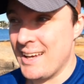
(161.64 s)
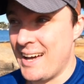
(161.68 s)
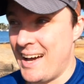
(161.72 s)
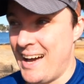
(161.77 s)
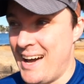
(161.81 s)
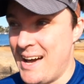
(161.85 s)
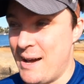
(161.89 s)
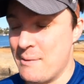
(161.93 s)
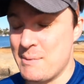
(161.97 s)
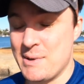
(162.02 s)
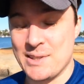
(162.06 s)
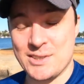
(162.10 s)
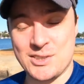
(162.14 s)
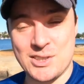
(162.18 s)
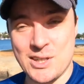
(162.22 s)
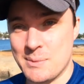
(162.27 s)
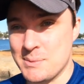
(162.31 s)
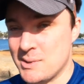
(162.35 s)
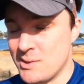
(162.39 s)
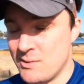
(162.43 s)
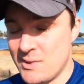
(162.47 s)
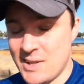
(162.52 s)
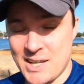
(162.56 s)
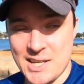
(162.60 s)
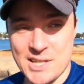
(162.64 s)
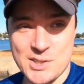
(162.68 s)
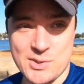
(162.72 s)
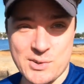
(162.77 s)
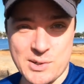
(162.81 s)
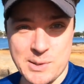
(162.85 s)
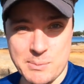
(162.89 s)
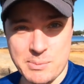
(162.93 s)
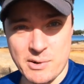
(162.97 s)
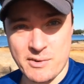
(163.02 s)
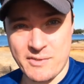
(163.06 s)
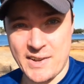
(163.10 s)
in terms of
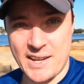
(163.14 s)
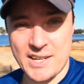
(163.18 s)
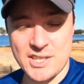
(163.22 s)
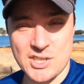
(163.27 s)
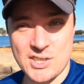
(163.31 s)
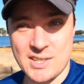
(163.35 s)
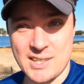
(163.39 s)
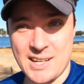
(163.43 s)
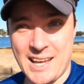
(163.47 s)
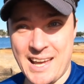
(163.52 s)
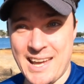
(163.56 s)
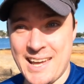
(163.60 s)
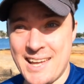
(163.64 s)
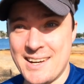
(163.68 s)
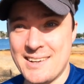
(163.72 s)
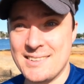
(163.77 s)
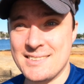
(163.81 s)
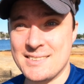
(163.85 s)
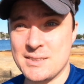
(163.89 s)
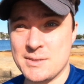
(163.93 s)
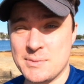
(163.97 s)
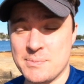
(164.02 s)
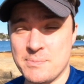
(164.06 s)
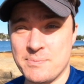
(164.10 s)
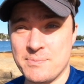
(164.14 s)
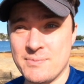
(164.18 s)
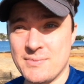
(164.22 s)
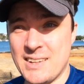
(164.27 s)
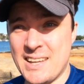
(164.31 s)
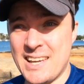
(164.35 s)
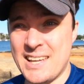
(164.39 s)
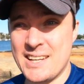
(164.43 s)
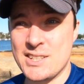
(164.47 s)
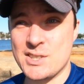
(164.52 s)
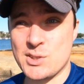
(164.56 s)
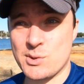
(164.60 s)
injury prevention and
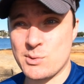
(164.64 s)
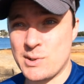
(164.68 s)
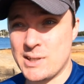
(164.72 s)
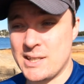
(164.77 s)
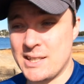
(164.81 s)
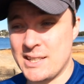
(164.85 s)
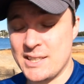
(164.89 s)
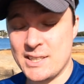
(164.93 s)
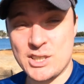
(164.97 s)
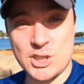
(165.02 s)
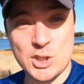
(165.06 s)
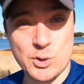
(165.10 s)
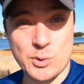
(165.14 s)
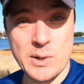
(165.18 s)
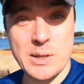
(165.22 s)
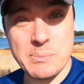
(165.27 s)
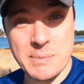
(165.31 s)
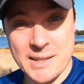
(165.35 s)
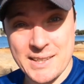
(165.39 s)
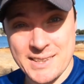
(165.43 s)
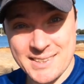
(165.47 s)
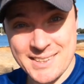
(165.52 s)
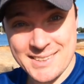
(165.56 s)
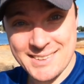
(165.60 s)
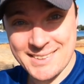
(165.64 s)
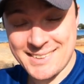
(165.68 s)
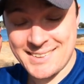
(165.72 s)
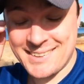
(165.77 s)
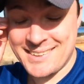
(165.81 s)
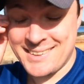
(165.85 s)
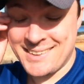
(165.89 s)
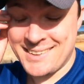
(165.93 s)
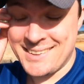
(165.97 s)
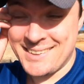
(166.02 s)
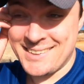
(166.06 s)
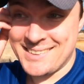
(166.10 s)
injury treatment.
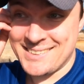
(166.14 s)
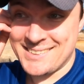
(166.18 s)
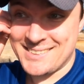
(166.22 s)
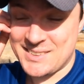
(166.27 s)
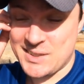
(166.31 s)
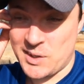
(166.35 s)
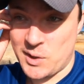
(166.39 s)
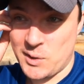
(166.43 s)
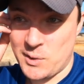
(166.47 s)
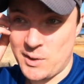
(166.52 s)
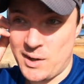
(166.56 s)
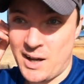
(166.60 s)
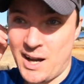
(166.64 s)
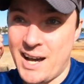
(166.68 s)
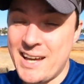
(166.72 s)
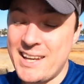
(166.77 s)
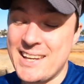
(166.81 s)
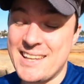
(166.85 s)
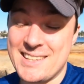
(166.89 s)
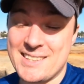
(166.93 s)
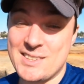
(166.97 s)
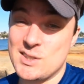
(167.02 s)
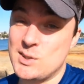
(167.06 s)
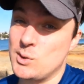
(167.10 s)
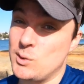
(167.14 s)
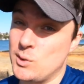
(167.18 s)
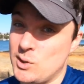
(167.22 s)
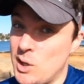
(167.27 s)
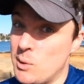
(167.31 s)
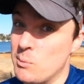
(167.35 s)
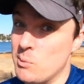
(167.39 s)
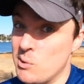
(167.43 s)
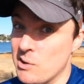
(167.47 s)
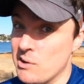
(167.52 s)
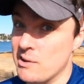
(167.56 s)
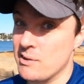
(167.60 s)
So I need to do a
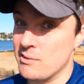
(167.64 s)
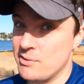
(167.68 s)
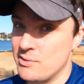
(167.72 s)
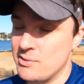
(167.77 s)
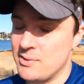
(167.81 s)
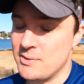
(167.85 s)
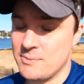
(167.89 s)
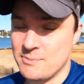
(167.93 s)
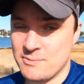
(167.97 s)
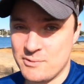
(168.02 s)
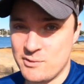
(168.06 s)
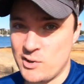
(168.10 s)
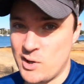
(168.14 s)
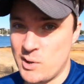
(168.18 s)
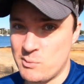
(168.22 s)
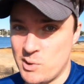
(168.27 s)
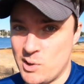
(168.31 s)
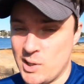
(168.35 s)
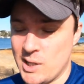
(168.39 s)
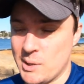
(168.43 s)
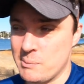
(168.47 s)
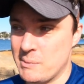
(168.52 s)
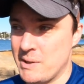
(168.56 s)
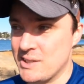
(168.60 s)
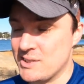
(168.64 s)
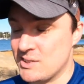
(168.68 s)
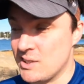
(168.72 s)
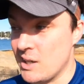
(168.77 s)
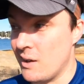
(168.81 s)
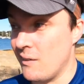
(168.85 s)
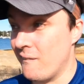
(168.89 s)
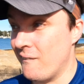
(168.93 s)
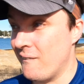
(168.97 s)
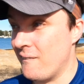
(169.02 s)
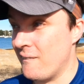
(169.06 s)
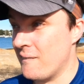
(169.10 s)
lot more of foam rolling
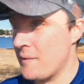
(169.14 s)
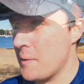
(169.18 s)
myself.